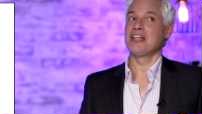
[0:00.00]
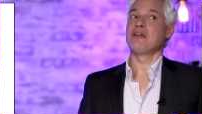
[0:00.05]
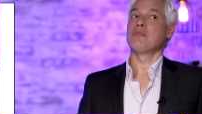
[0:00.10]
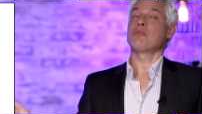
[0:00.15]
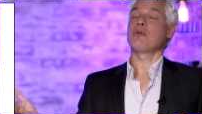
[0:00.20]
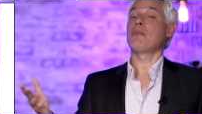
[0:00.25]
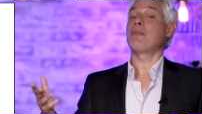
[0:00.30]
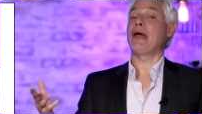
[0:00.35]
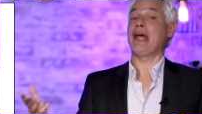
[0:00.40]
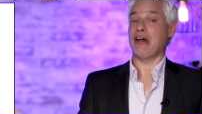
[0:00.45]

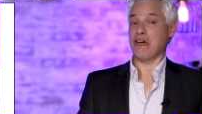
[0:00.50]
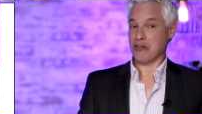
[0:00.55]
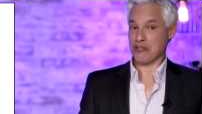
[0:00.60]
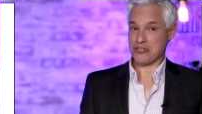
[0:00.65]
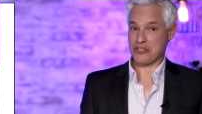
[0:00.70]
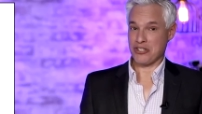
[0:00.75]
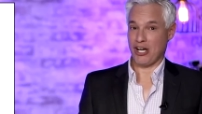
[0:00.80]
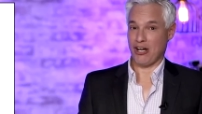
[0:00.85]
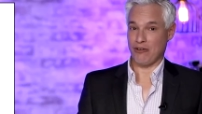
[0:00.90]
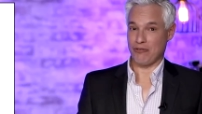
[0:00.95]
prepare
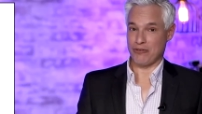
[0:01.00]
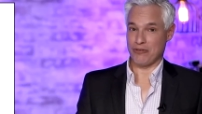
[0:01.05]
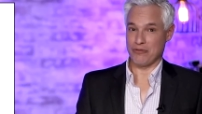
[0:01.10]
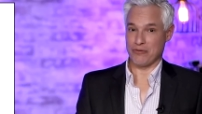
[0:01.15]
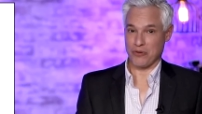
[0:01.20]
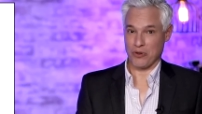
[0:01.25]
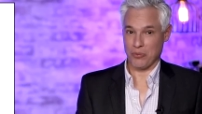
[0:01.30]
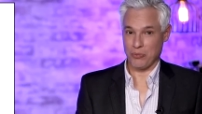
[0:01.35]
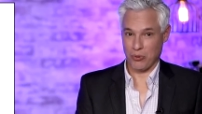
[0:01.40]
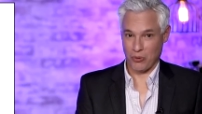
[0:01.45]
yourself
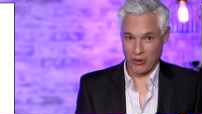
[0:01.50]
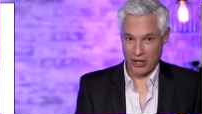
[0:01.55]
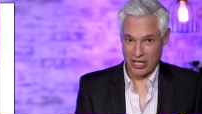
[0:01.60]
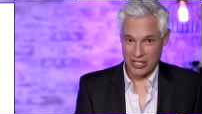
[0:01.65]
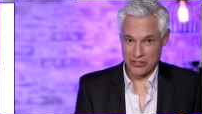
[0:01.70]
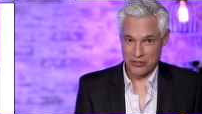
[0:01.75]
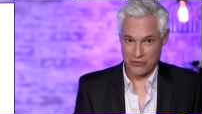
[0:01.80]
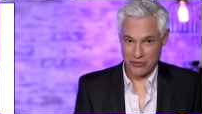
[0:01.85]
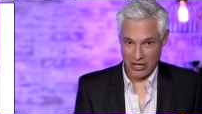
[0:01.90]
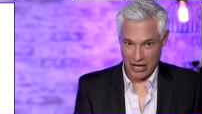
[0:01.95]
for a
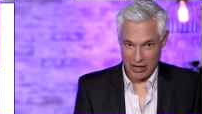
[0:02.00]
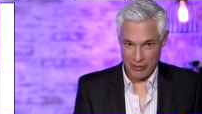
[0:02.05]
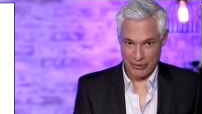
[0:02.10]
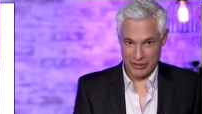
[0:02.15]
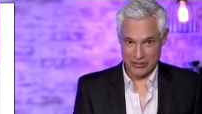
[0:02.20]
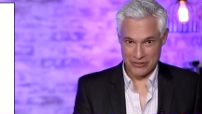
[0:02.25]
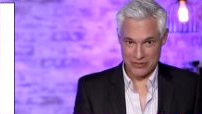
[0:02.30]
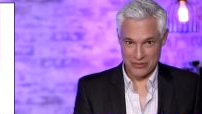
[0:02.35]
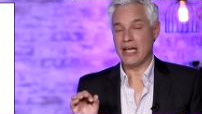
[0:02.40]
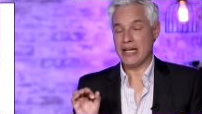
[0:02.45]
barrage of
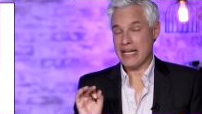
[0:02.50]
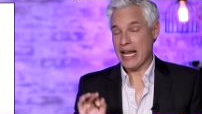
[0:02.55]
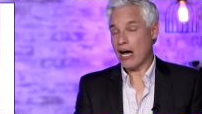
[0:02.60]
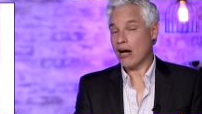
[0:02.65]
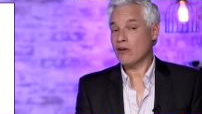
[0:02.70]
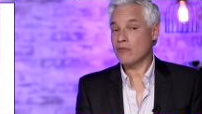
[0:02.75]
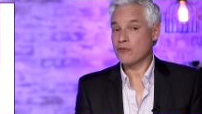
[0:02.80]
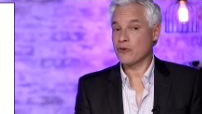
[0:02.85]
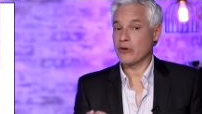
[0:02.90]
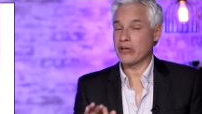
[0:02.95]
comments.
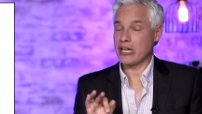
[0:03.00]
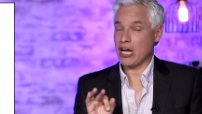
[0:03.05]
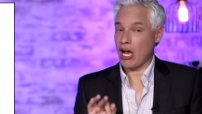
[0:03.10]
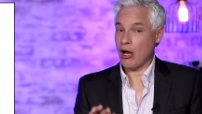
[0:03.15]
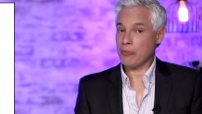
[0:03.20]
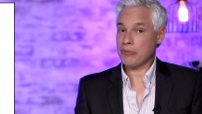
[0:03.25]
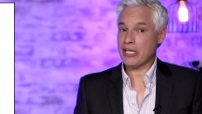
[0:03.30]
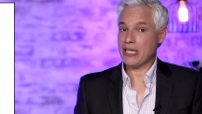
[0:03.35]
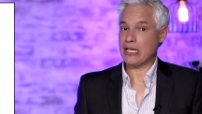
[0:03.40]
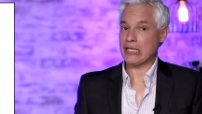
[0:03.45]
Now for an
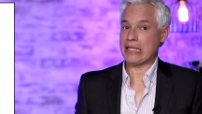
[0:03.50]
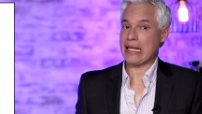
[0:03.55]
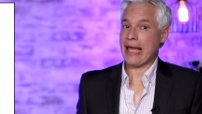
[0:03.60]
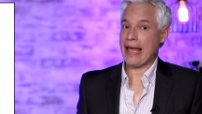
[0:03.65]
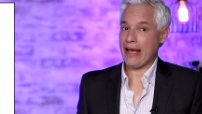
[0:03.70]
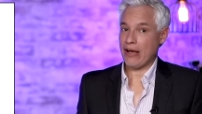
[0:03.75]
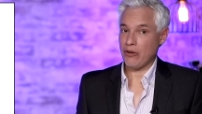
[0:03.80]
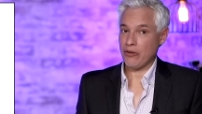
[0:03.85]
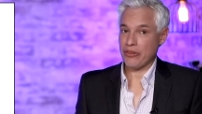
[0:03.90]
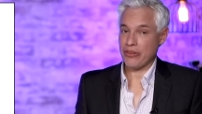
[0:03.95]
update on the
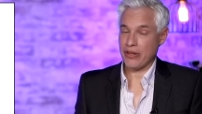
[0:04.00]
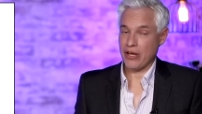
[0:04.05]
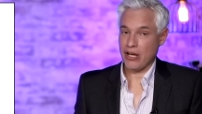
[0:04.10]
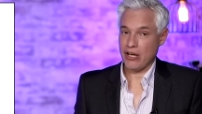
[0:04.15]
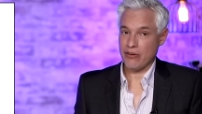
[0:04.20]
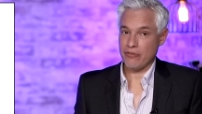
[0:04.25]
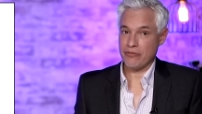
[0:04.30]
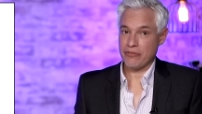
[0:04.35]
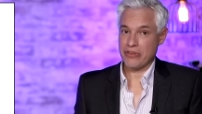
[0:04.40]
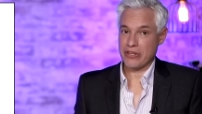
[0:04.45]
health
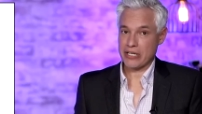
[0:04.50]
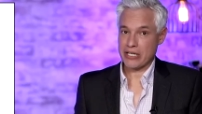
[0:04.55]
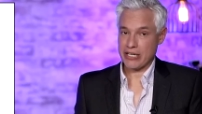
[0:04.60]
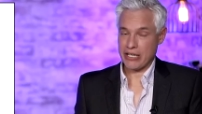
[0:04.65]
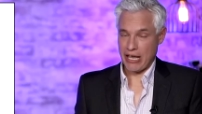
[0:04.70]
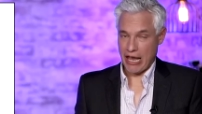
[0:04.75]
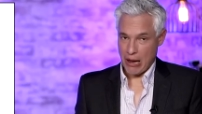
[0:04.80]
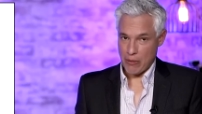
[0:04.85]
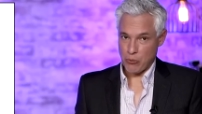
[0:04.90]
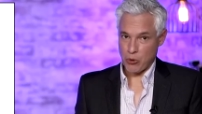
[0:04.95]
of the
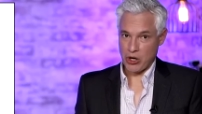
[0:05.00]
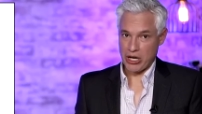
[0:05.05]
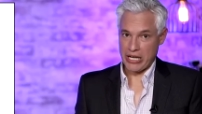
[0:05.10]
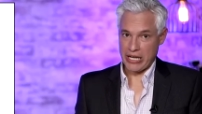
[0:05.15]
camera